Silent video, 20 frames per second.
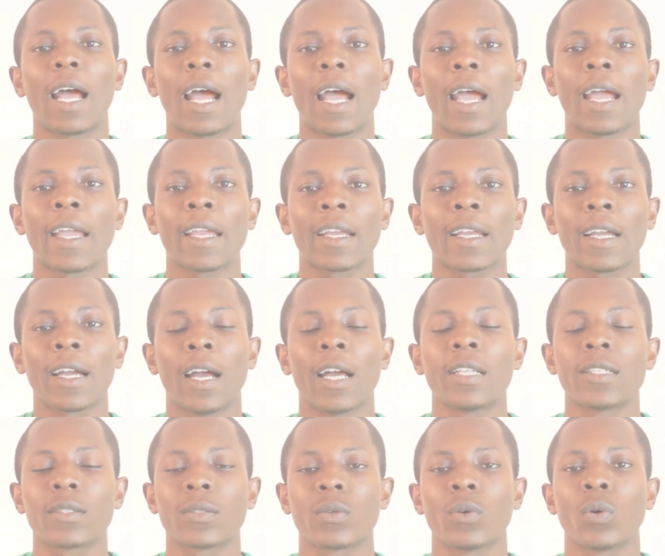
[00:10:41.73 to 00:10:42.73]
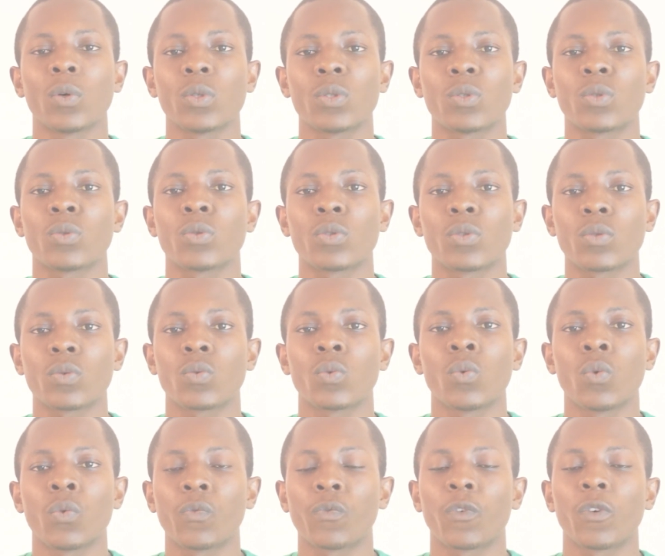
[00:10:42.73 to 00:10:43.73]
I can't go to
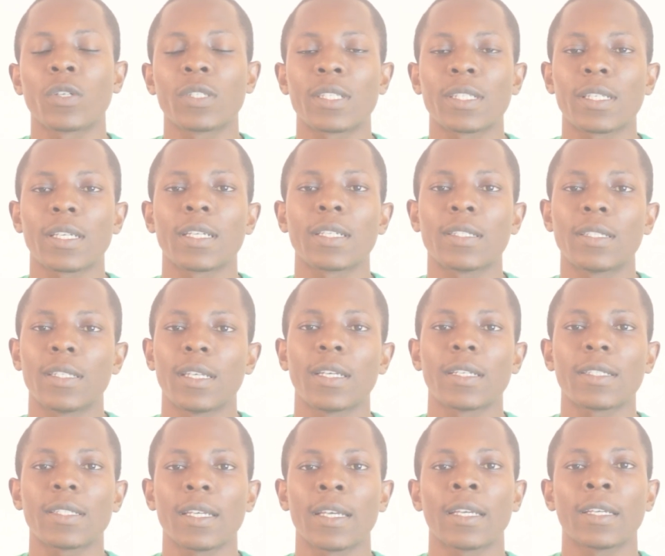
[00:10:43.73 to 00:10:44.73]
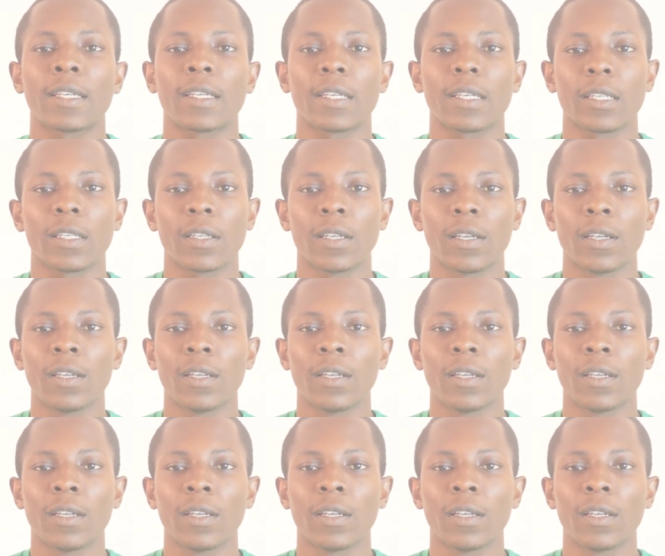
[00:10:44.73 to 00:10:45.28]
school for 6 years again.